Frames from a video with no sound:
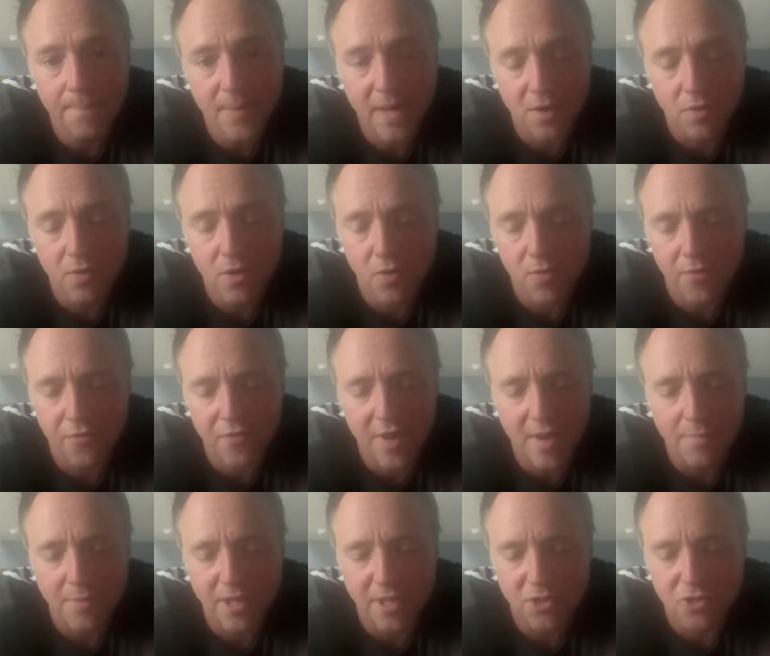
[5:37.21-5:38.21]
I don't know the
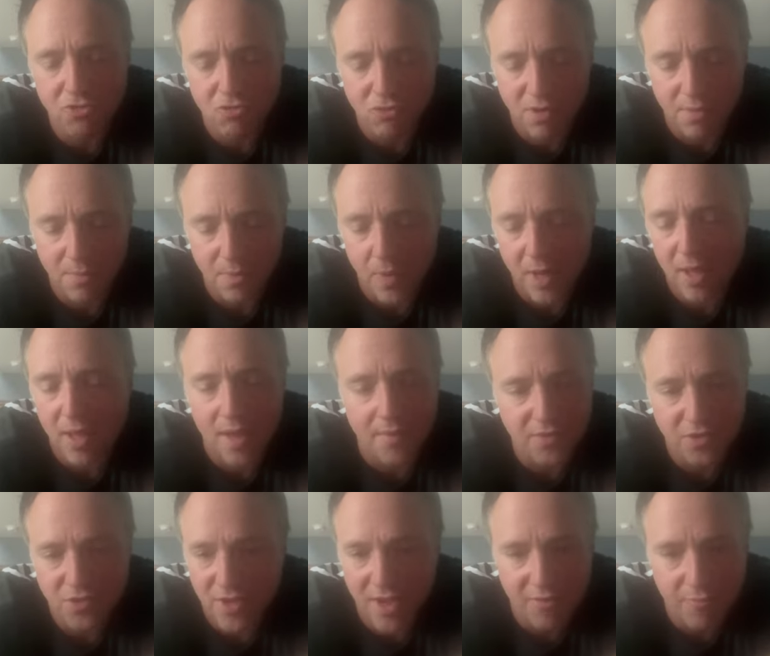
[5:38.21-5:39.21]
family extremely well.
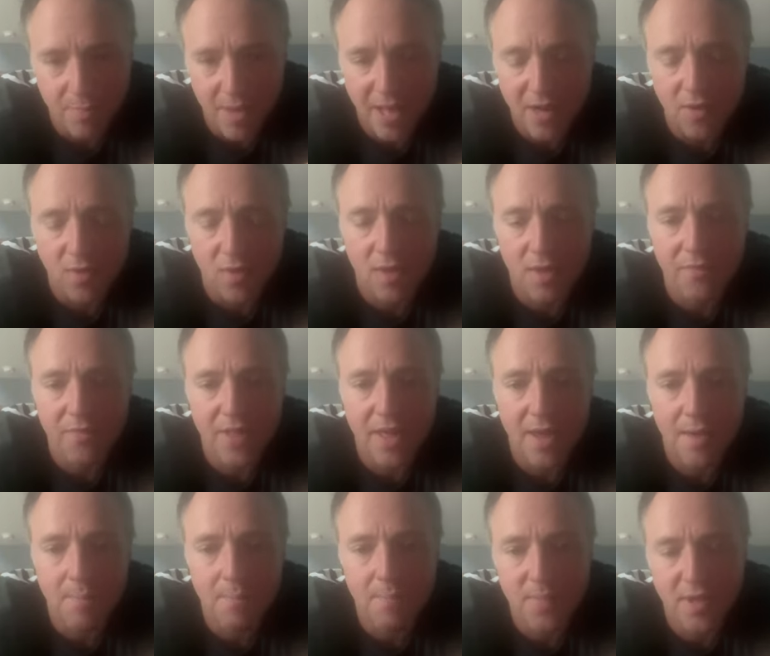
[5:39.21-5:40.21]
Obviously, I've met all of
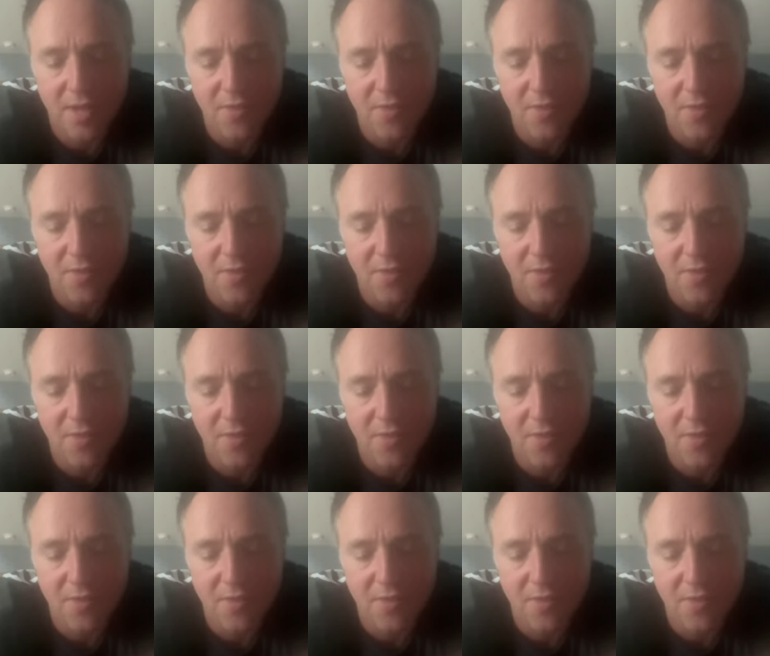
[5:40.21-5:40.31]
them.